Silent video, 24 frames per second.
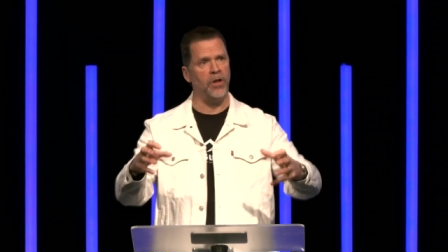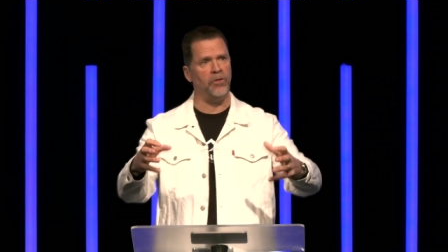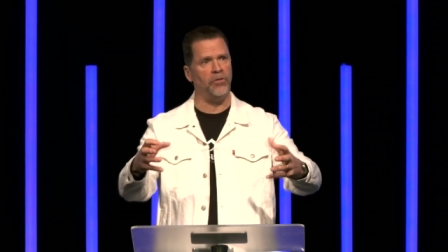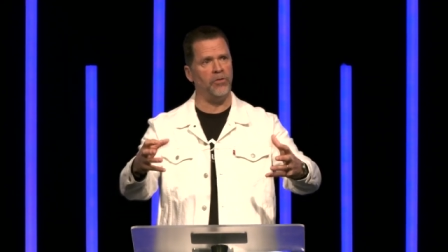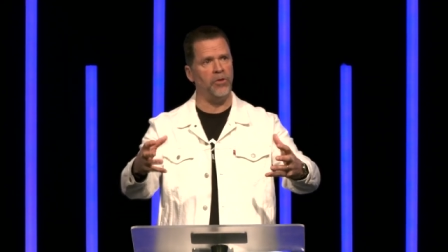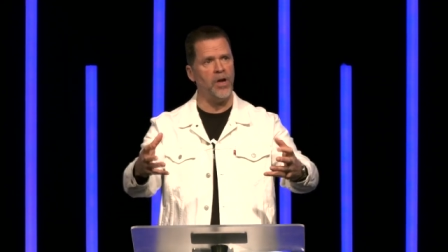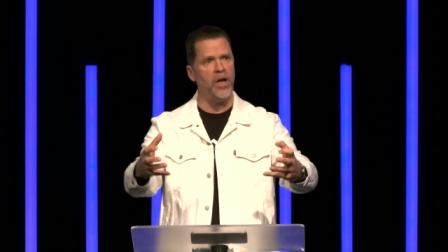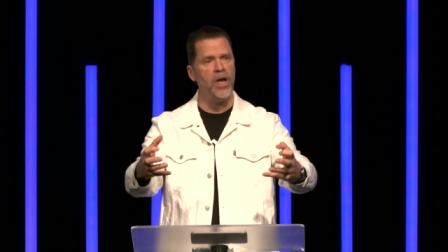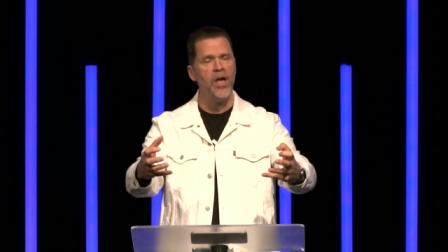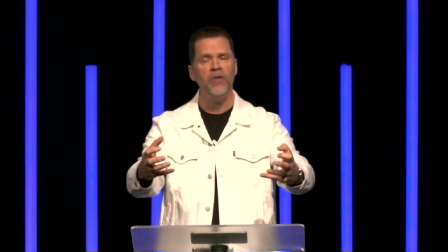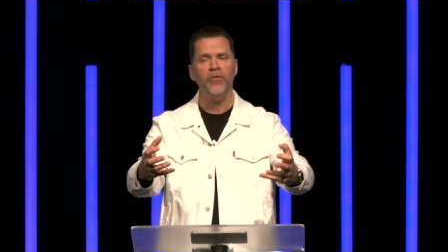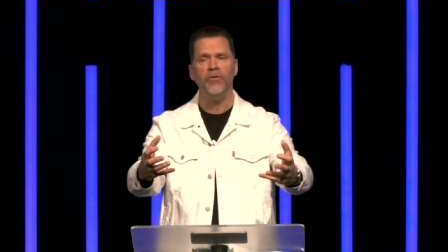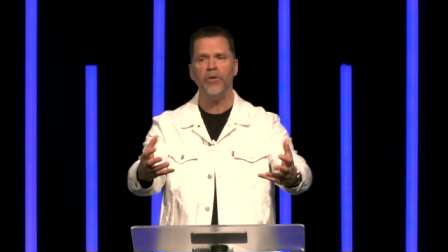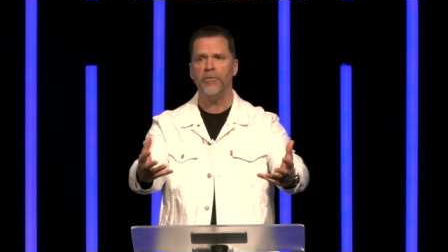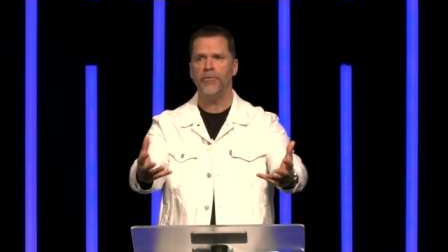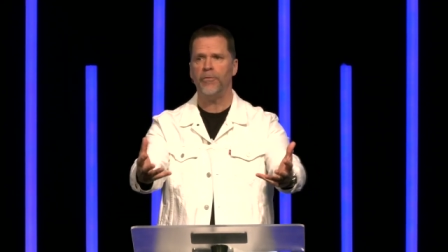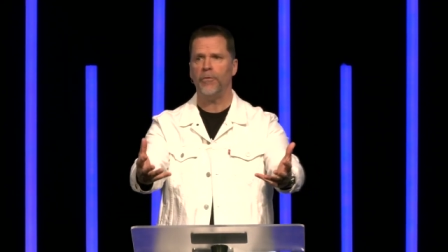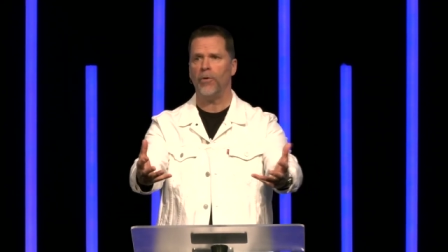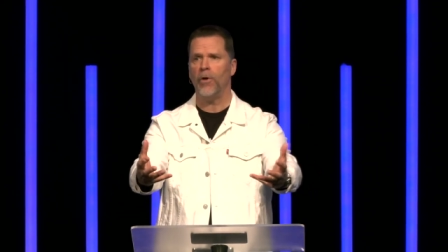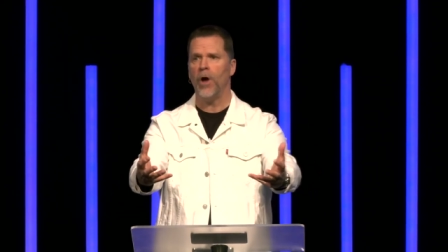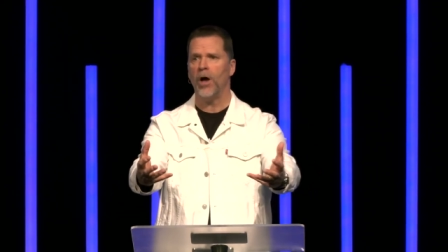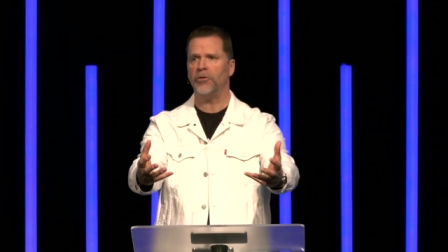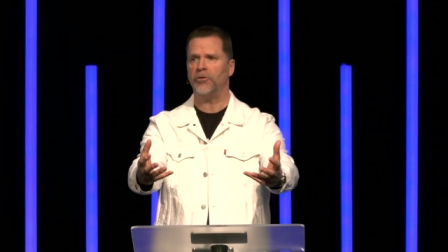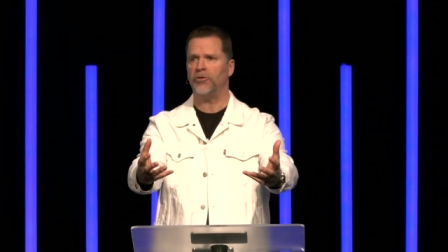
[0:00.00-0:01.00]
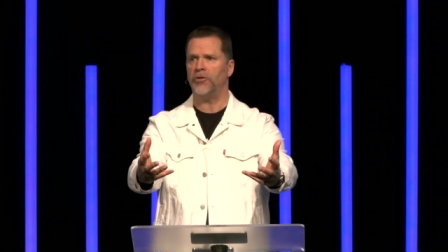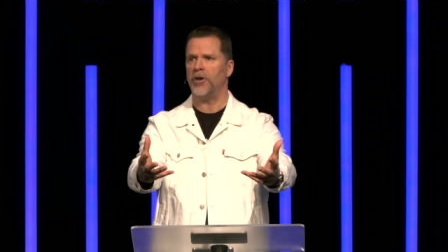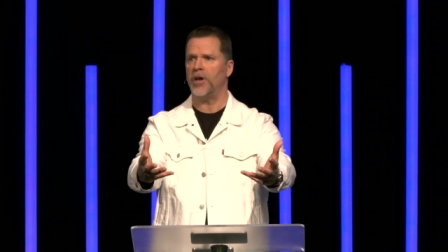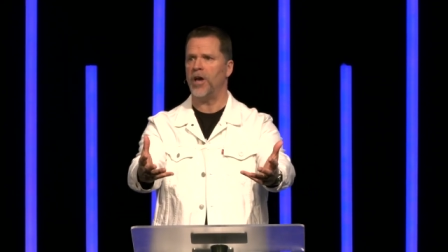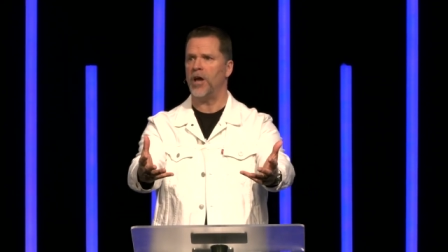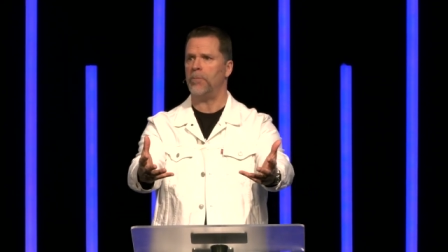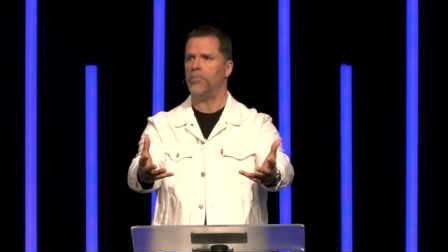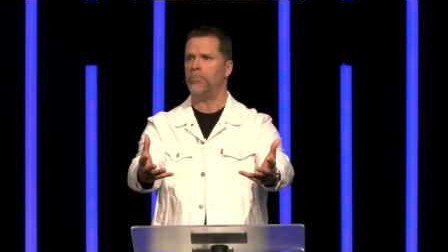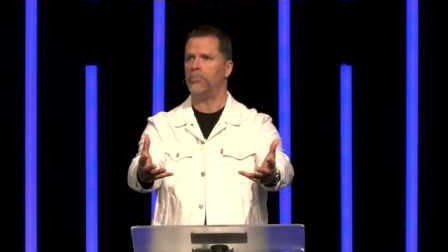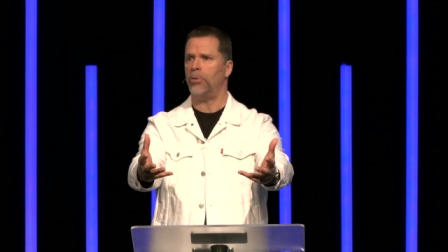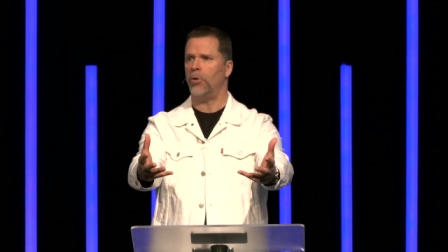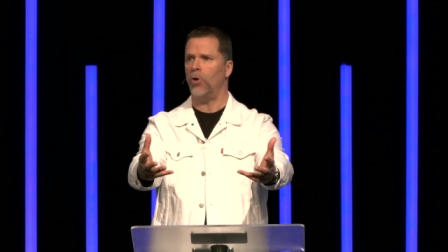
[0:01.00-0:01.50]
it's easy for us to
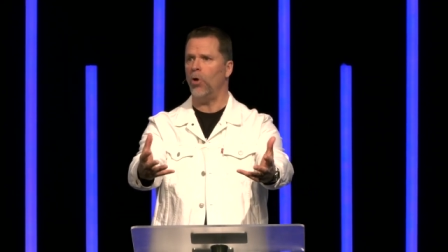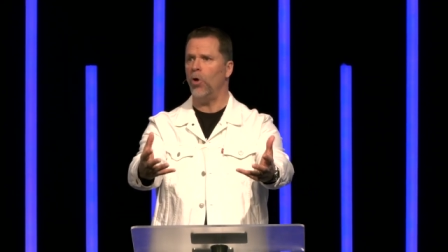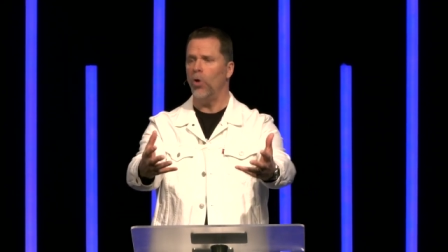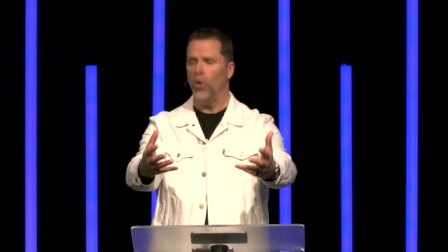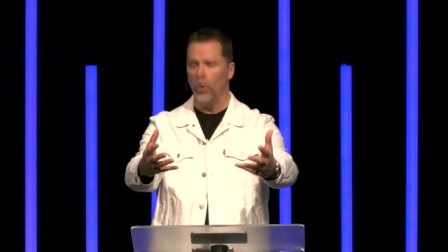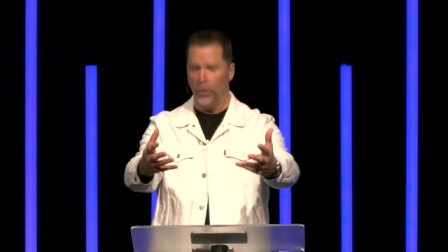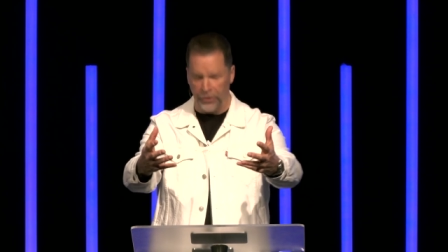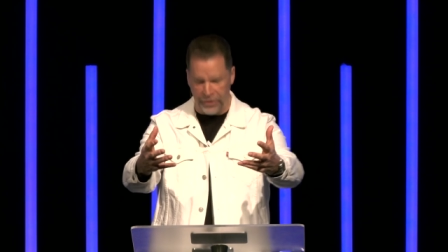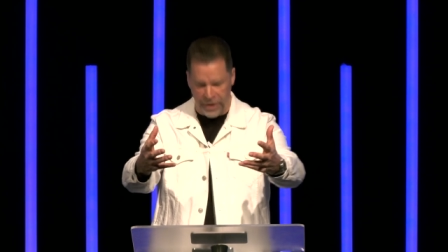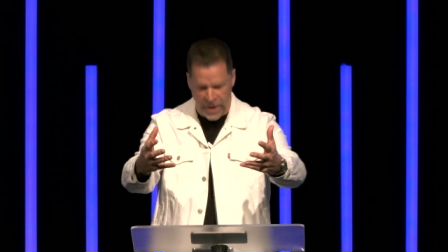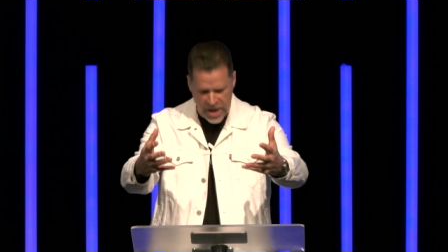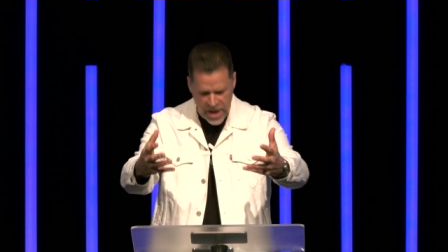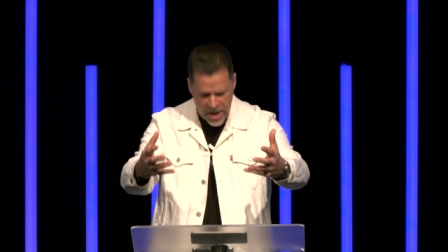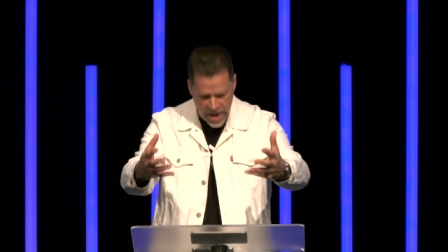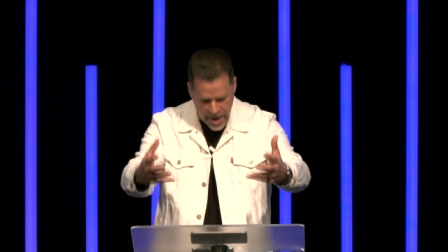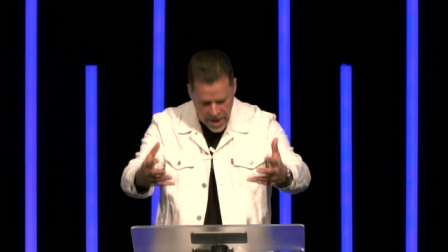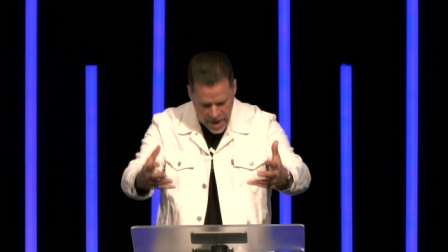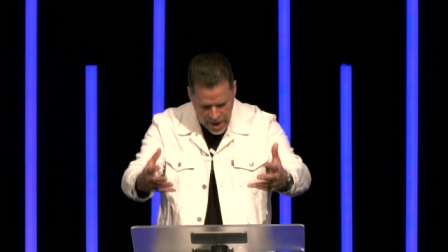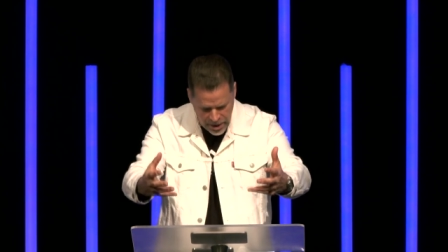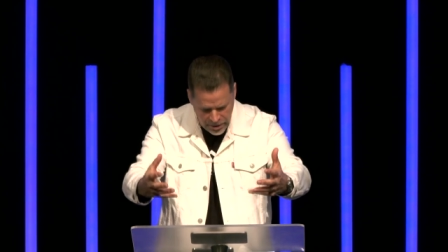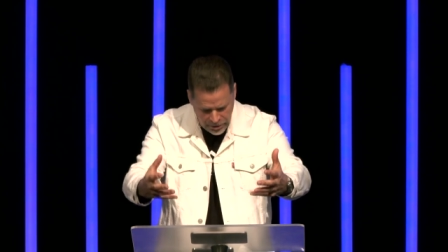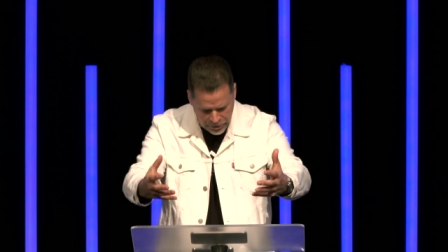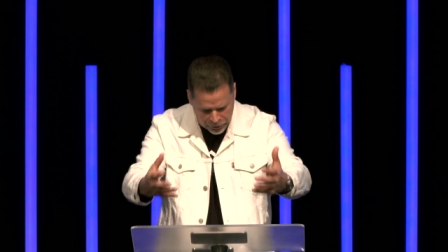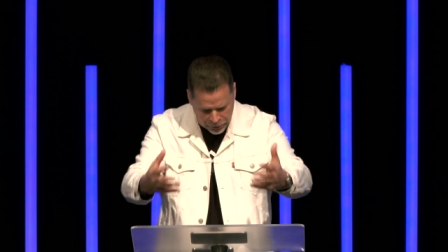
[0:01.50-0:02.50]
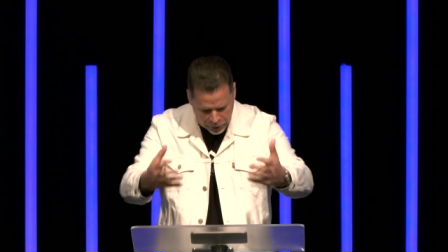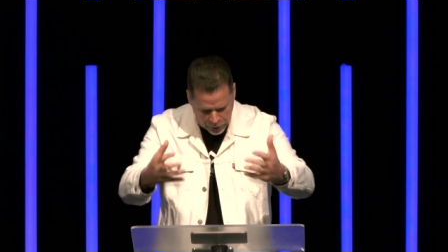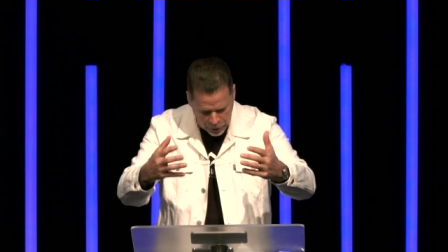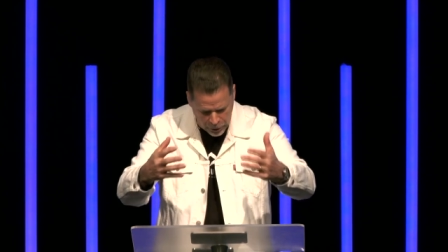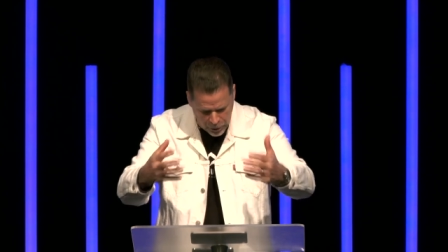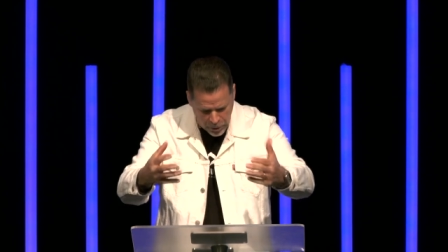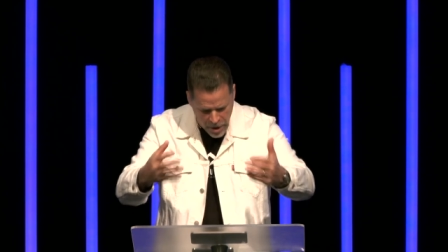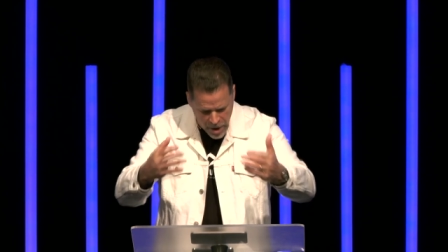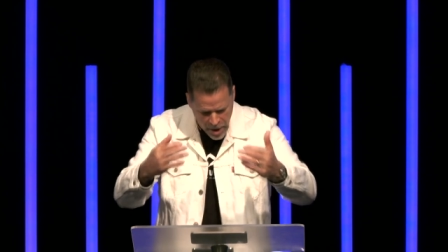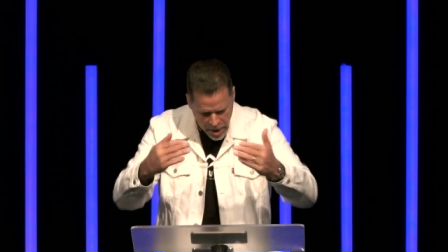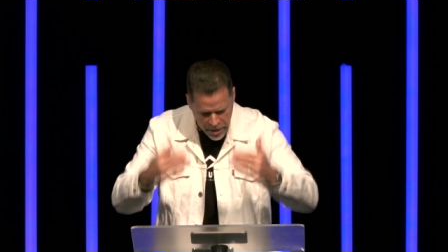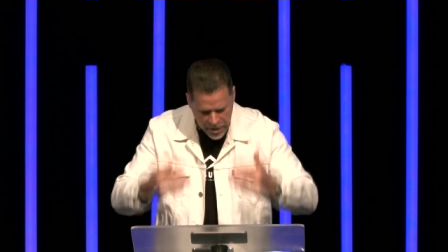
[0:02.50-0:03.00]
get pulled
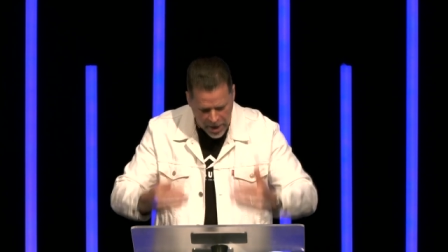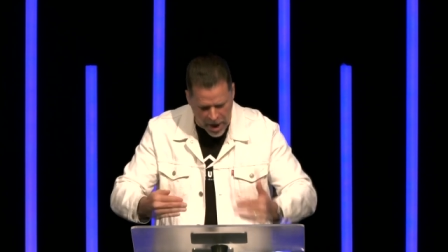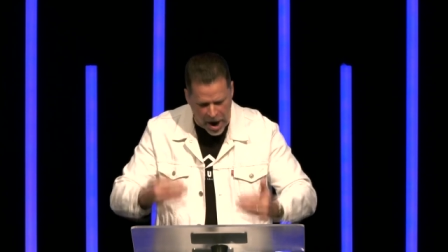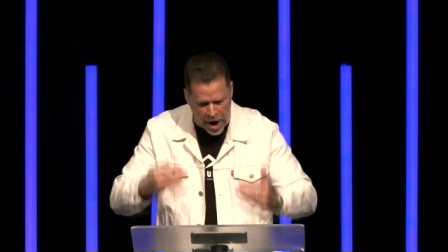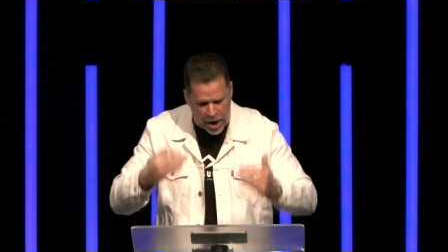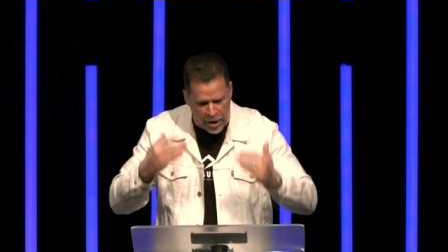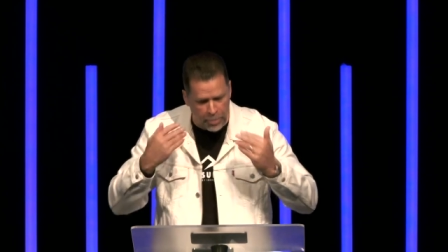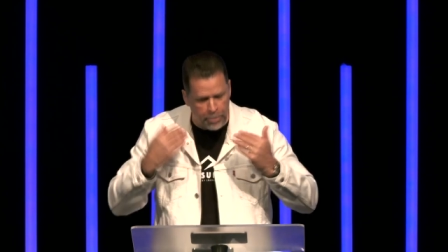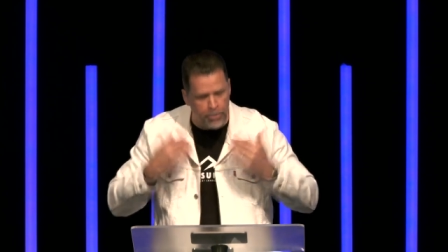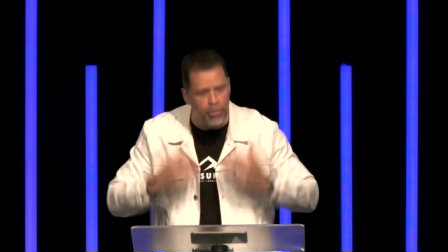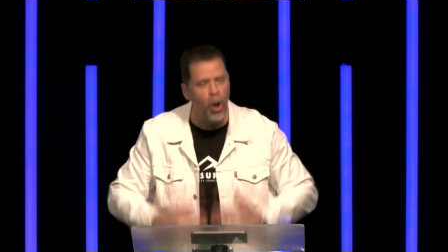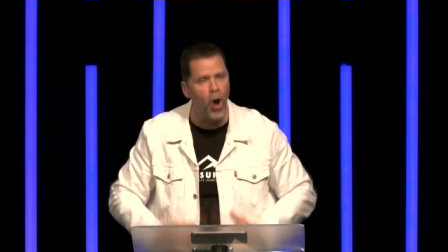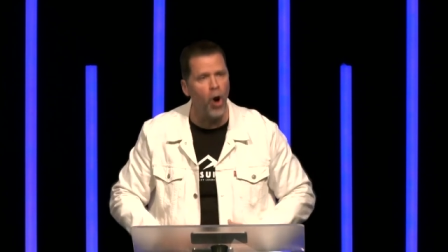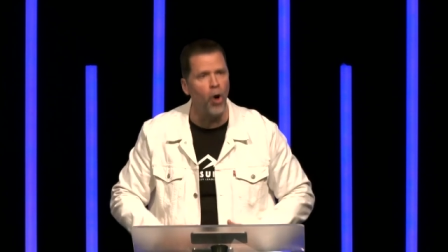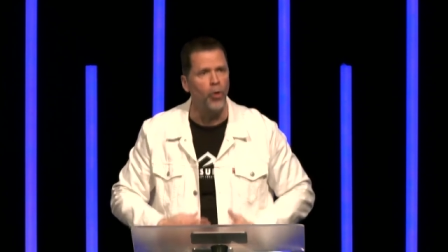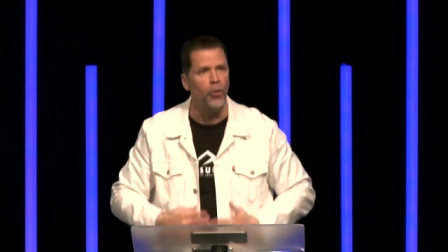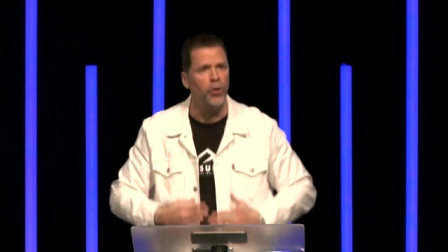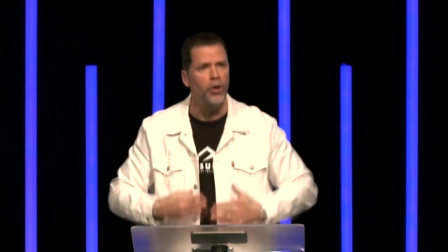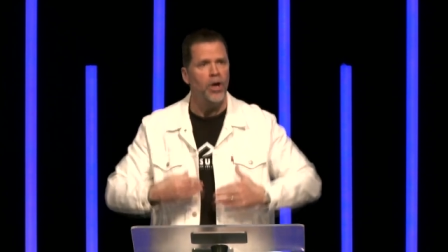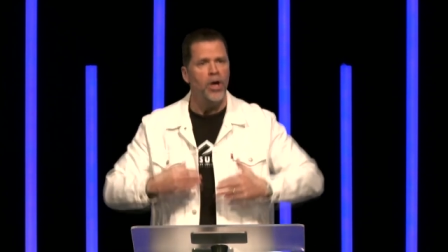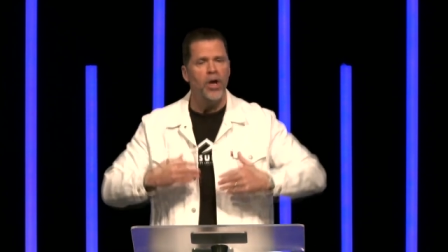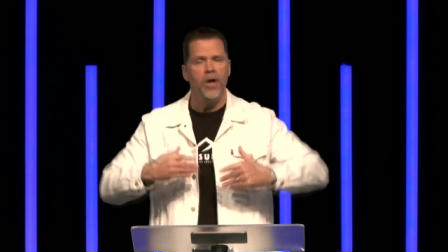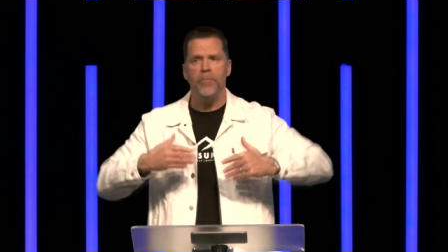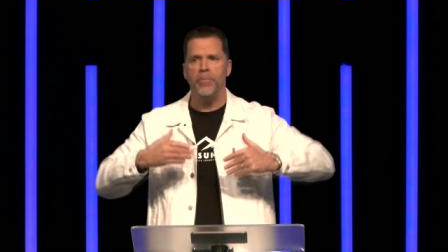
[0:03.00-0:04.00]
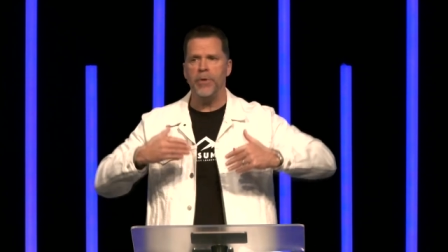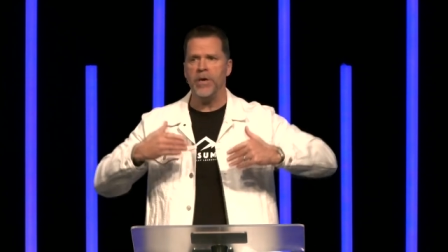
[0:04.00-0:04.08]
into their boat.